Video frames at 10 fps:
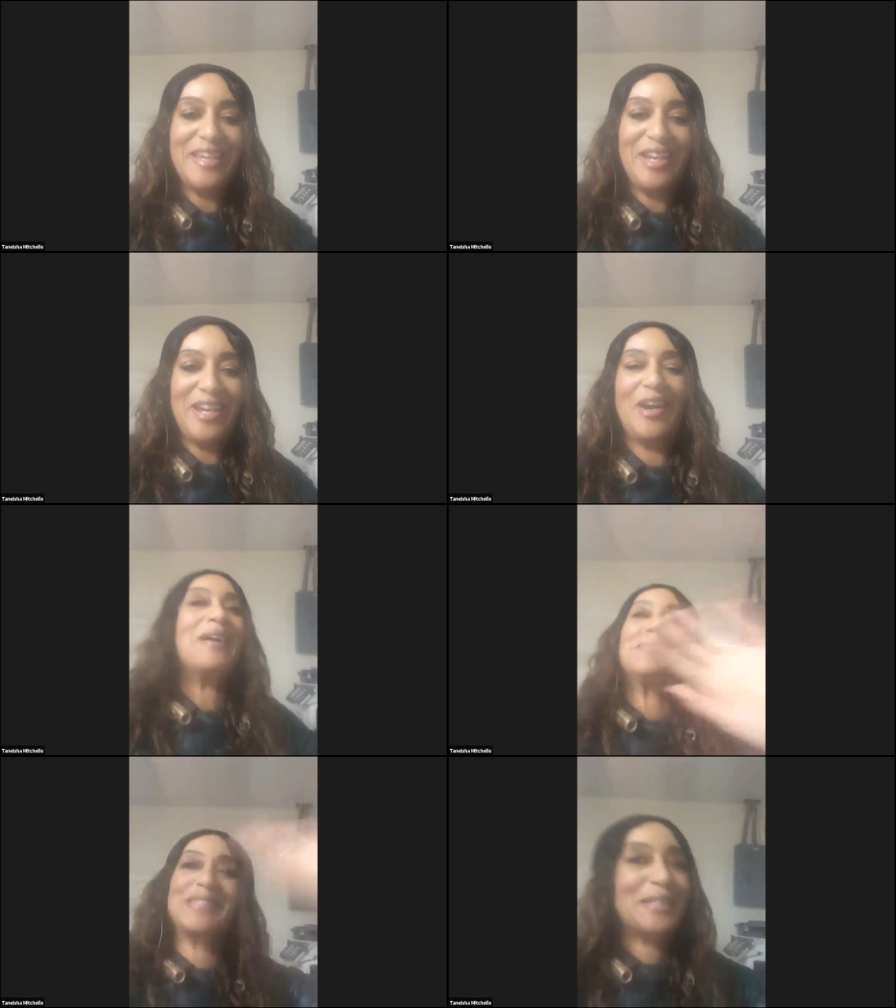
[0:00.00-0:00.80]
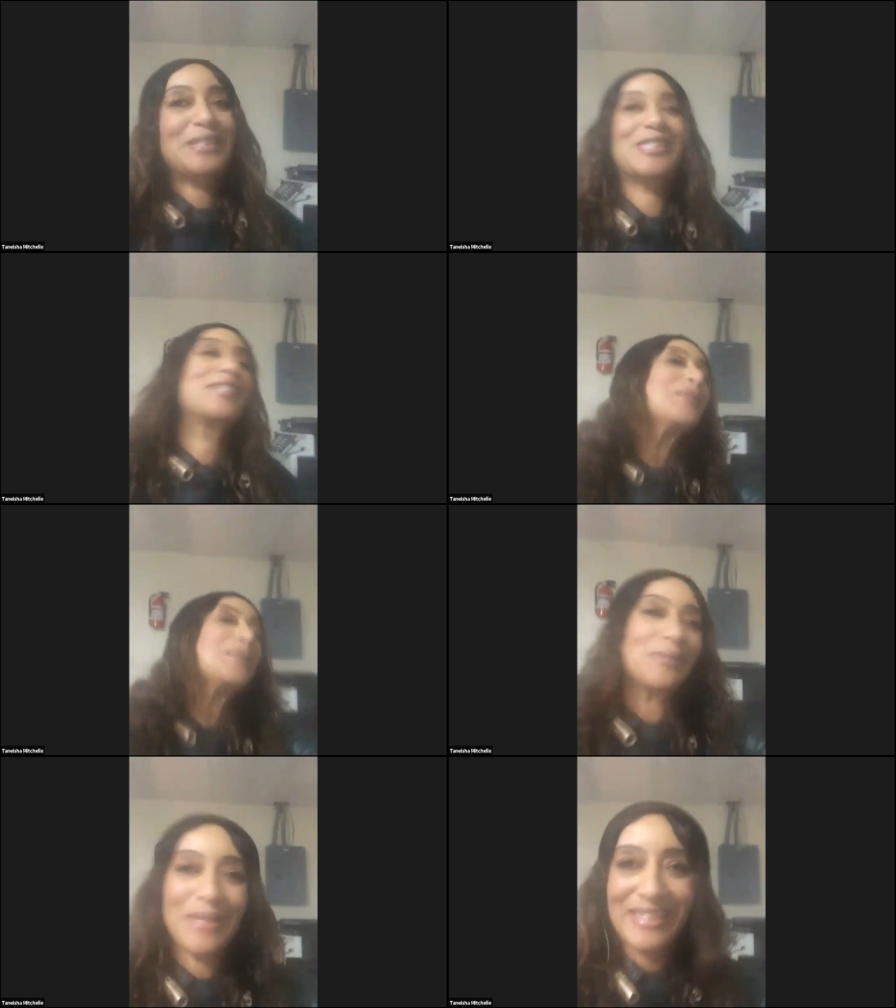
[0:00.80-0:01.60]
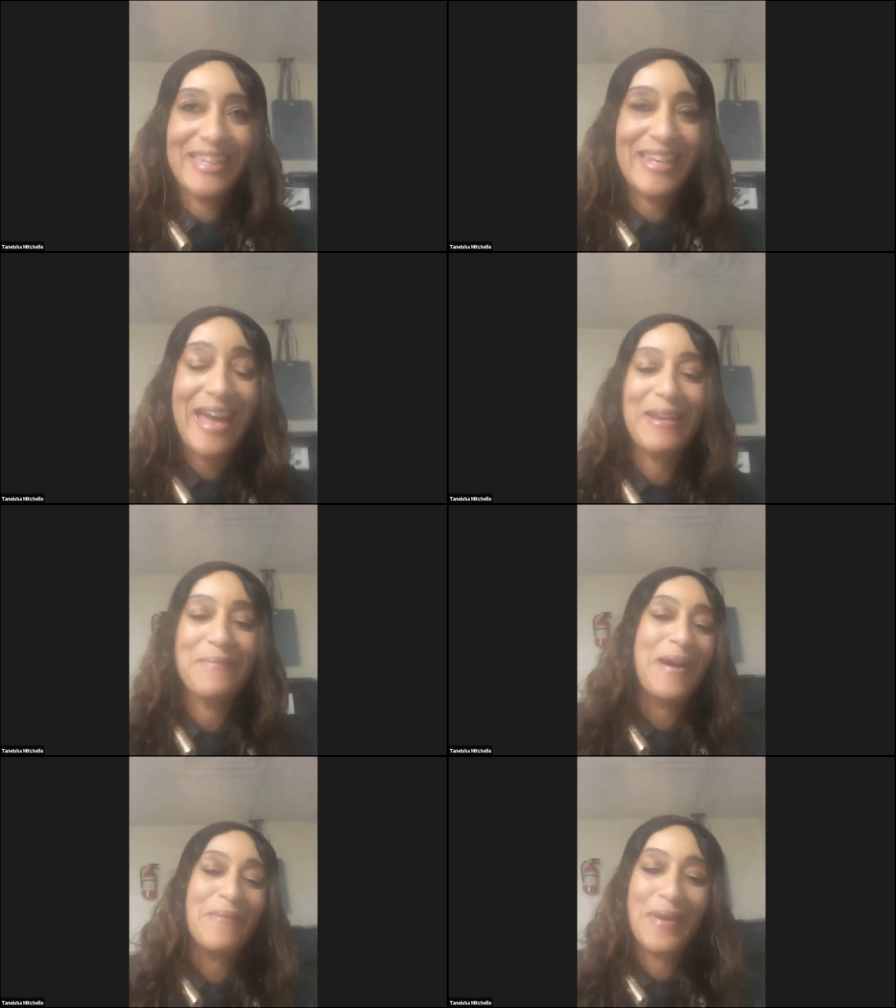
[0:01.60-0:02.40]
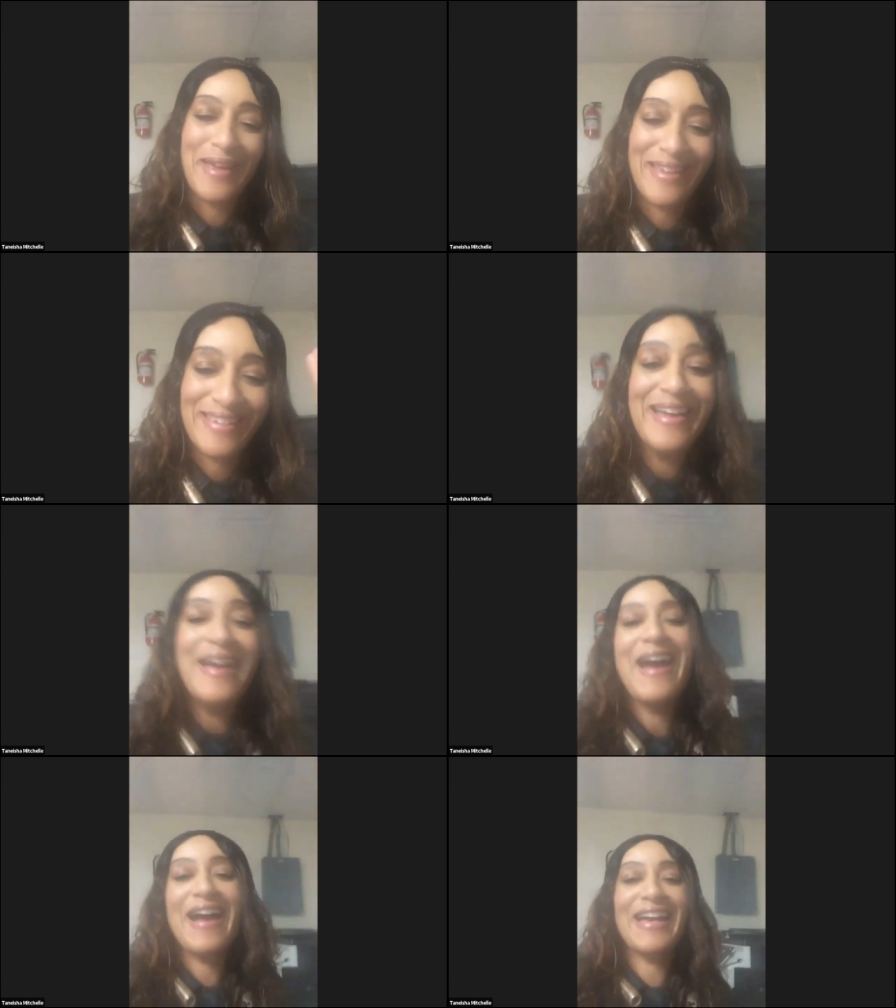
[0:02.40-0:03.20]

hear. I was like, "Excuse me, get out of my way. I